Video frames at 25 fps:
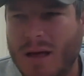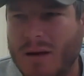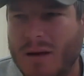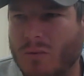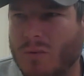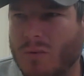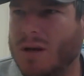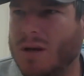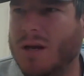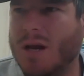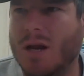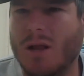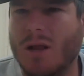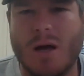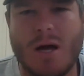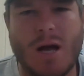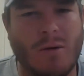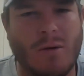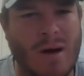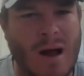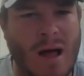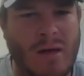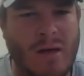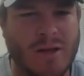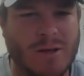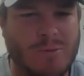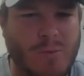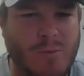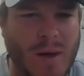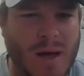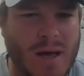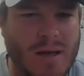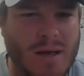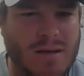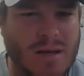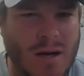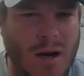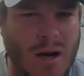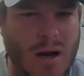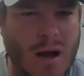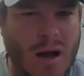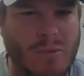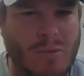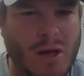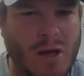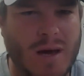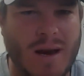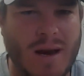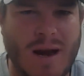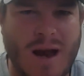when you look around this place, you know,
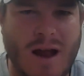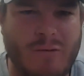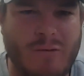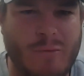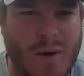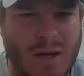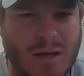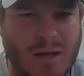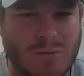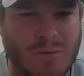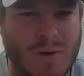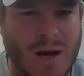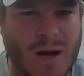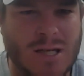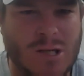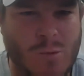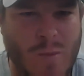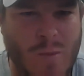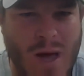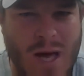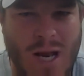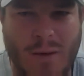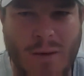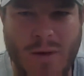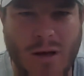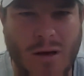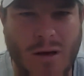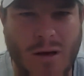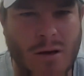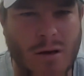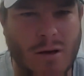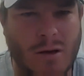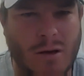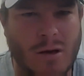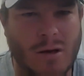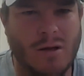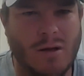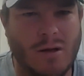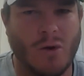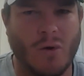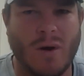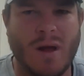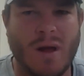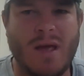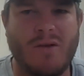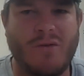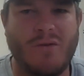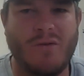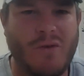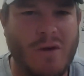I'm looking at everybody's resume and I'm like, good, good
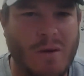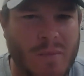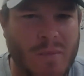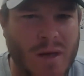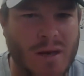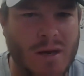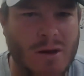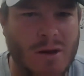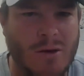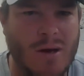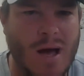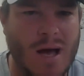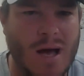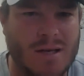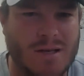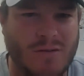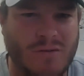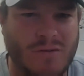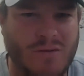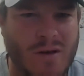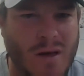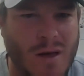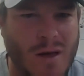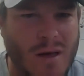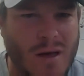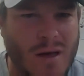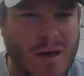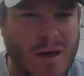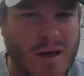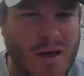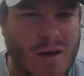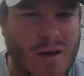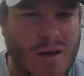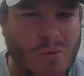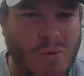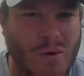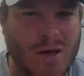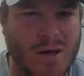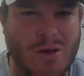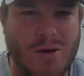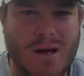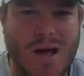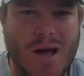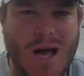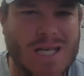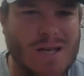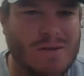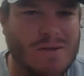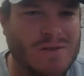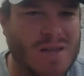grief. I mean, you guys have what you
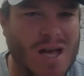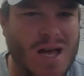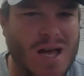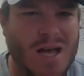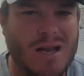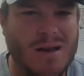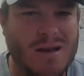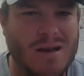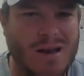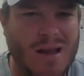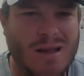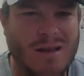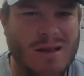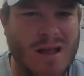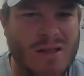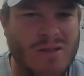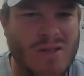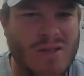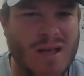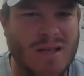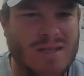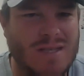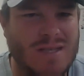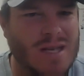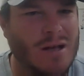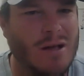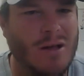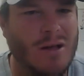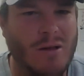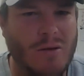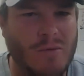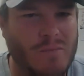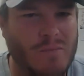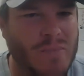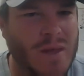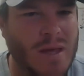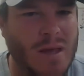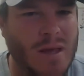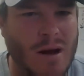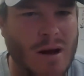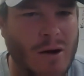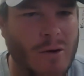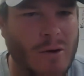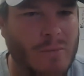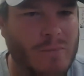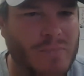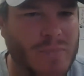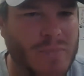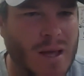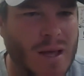guys have done, and, and they still, you
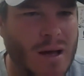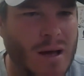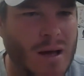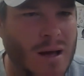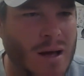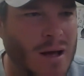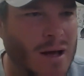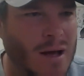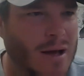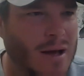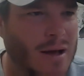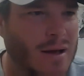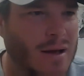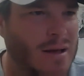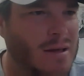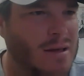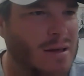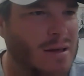know, uh,